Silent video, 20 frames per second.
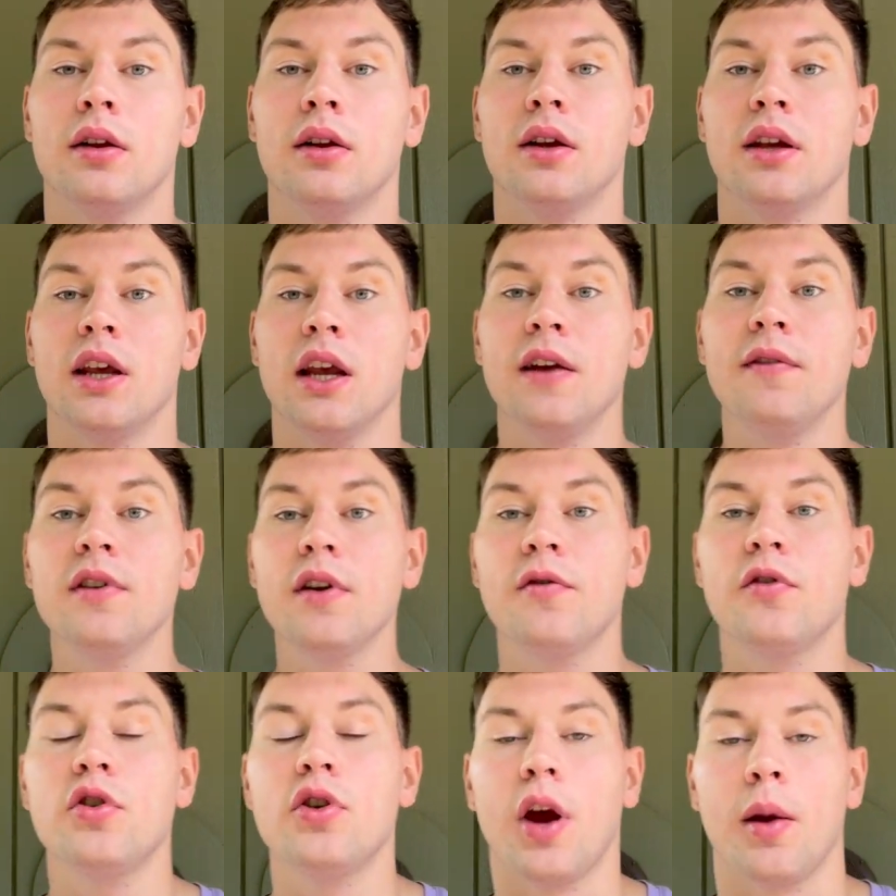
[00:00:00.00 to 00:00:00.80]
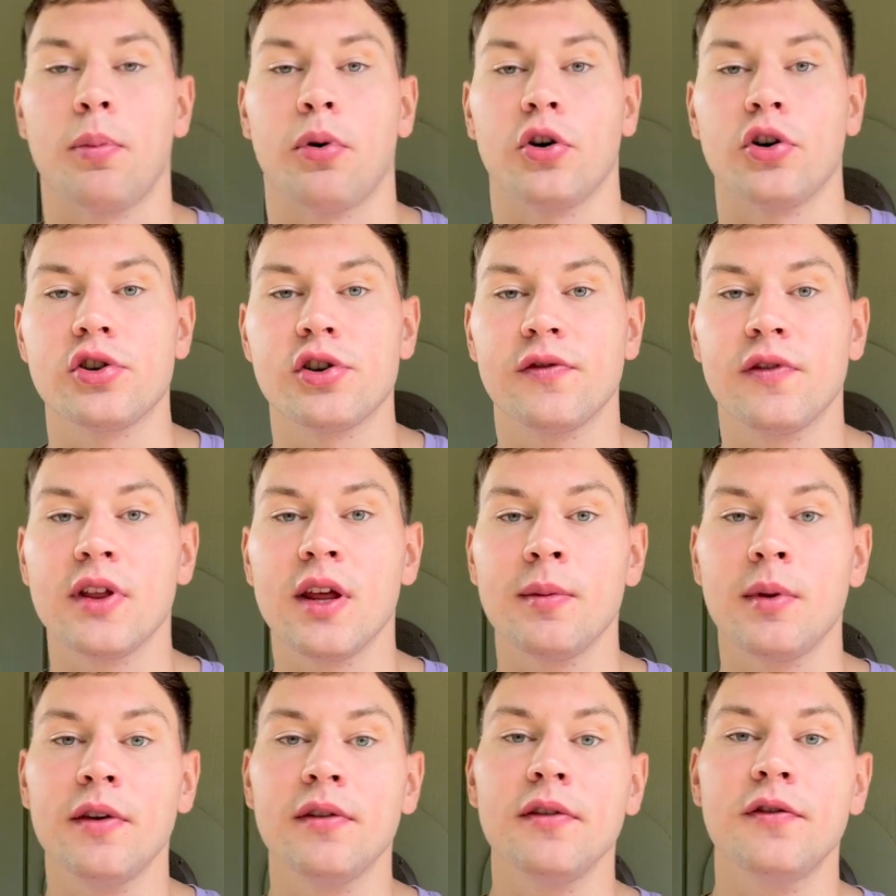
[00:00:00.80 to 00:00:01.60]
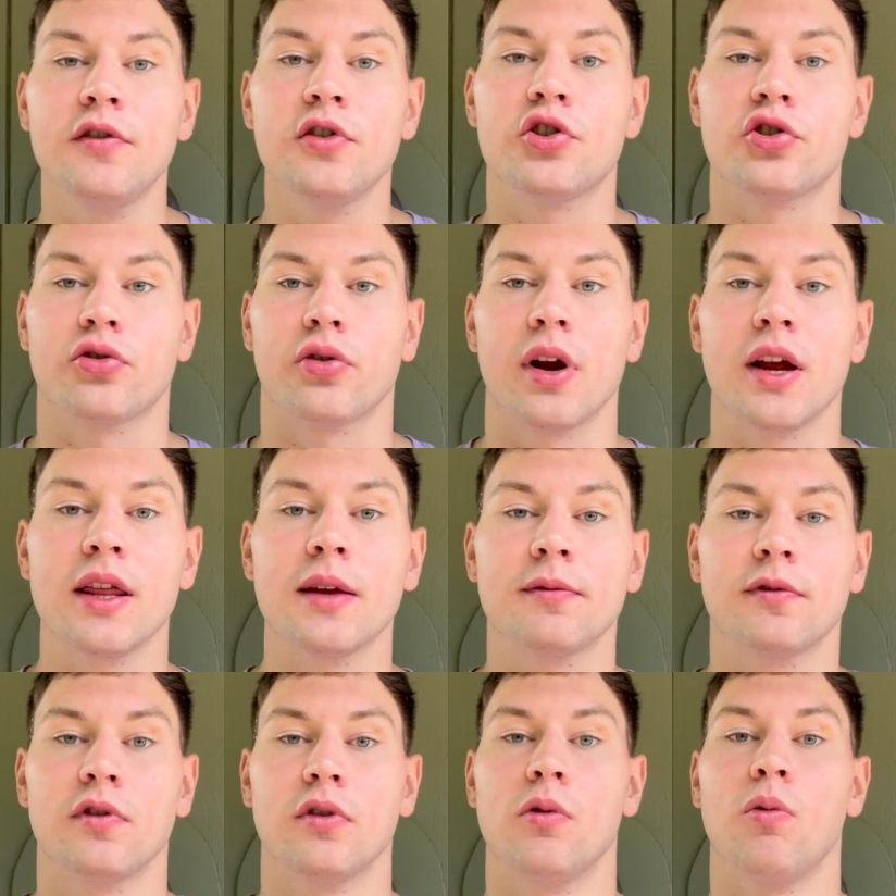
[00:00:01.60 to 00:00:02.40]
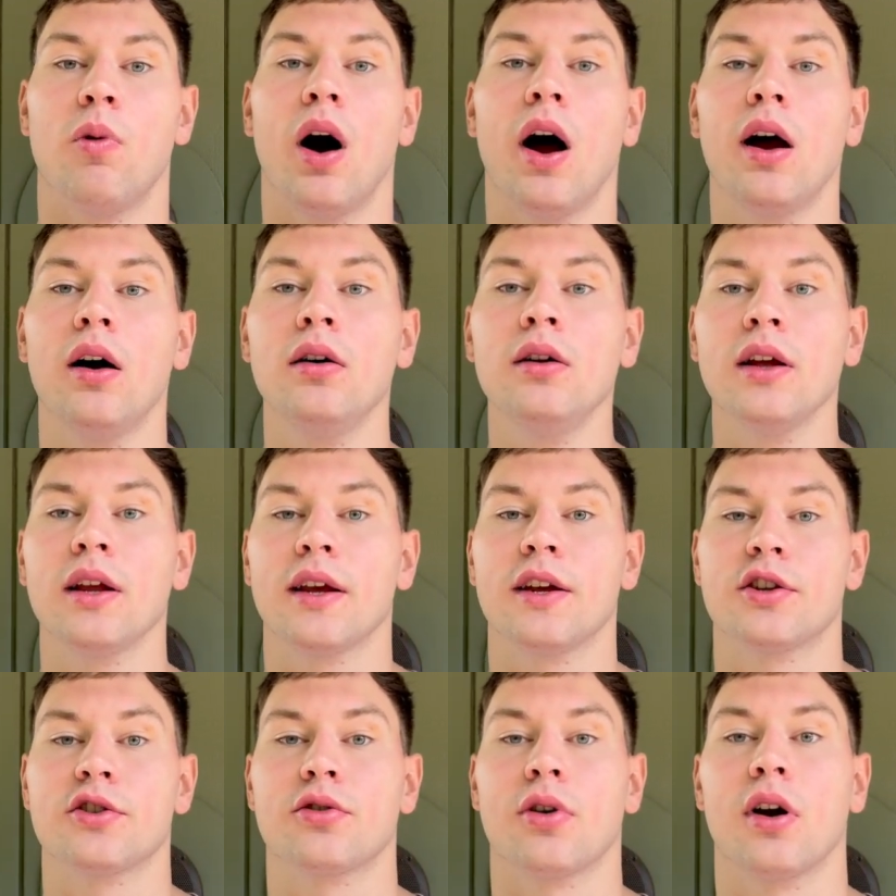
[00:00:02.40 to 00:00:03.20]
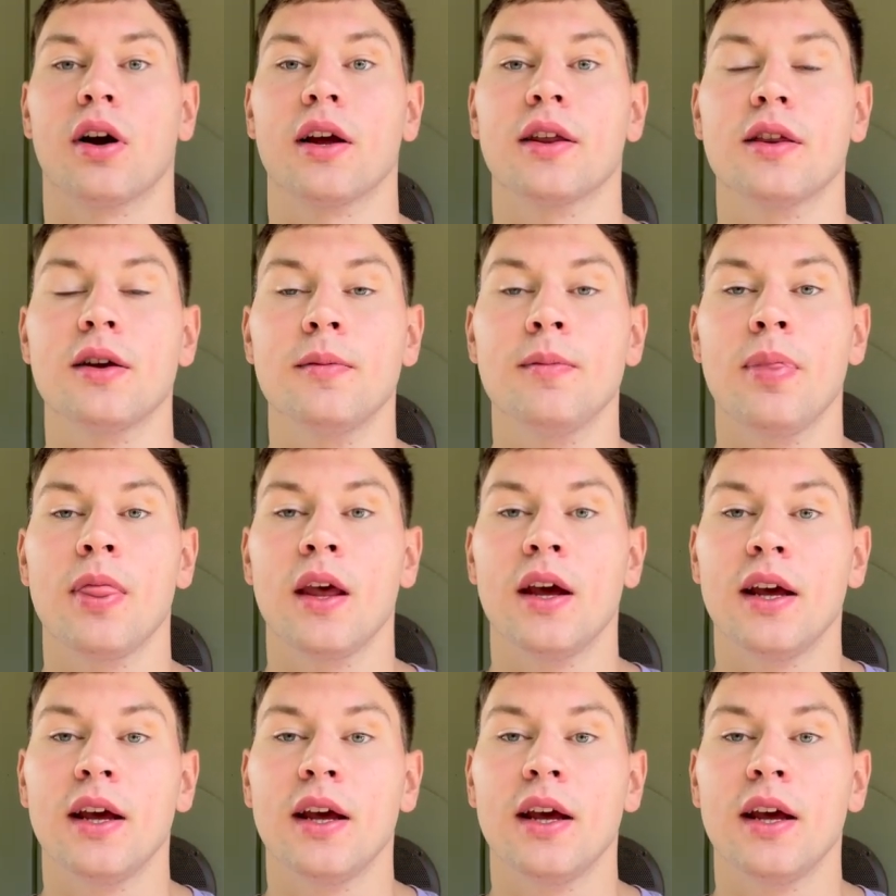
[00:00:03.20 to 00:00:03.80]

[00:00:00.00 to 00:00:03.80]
even if you hypertrophy them, even if you train them for a while and get strong at them,